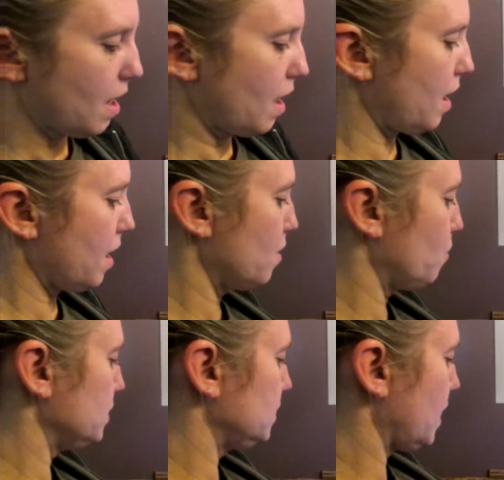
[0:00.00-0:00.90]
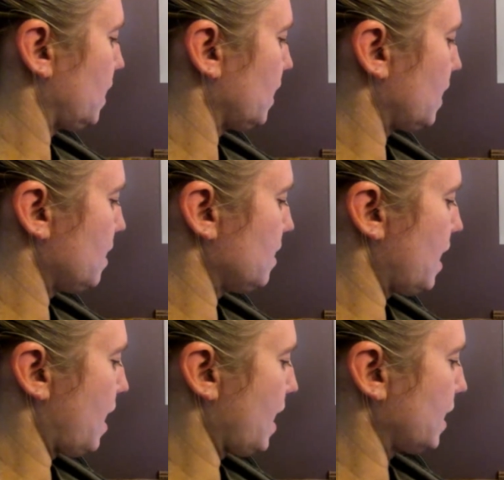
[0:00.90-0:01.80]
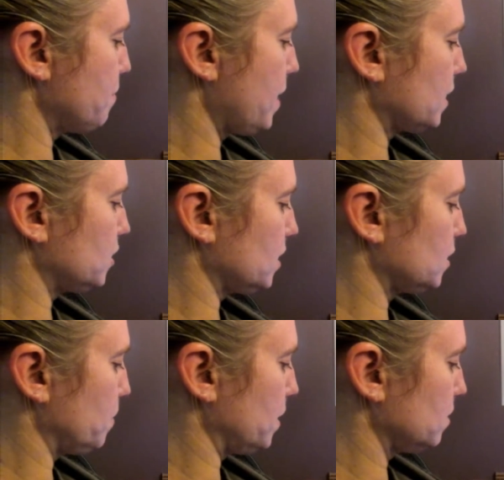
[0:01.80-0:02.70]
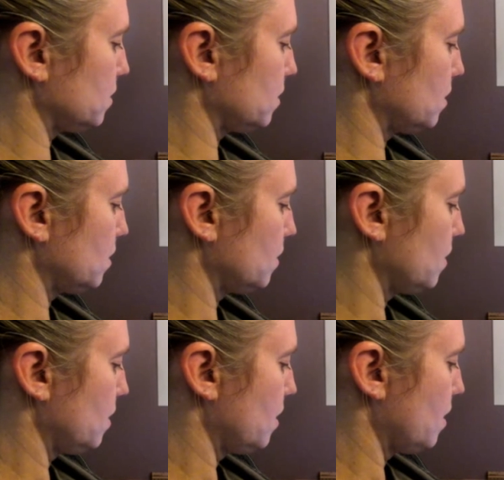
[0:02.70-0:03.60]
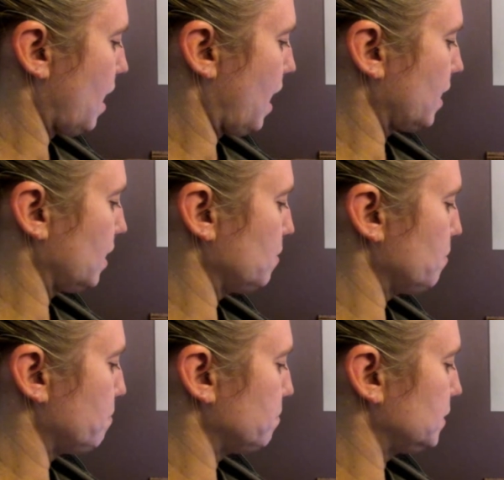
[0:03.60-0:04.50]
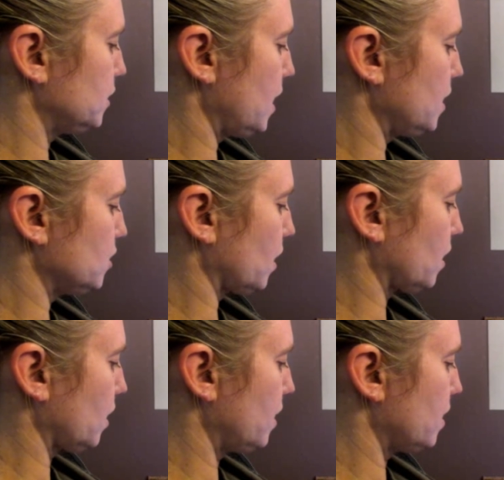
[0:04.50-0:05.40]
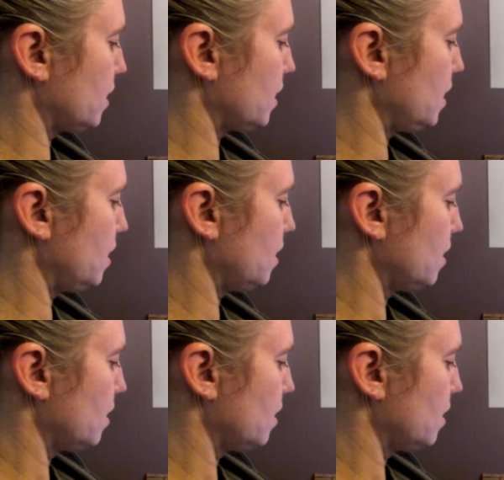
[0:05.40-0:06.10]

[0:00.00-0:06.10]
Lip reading: And once I click on that, I can make adjustments. I can change the clarity.